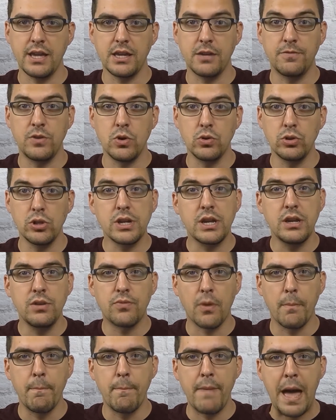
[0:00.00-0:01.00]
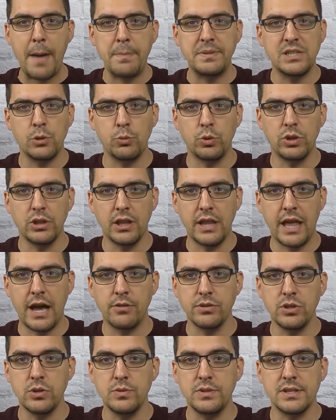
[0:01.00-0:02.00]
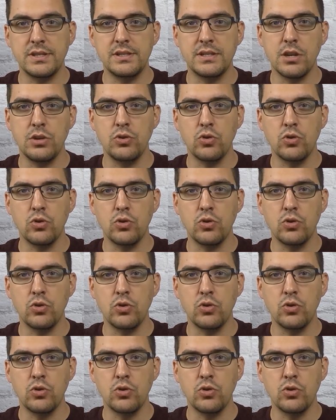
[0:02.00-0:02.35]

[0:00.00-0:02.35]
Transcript: If you're looking for maps that will allow you to send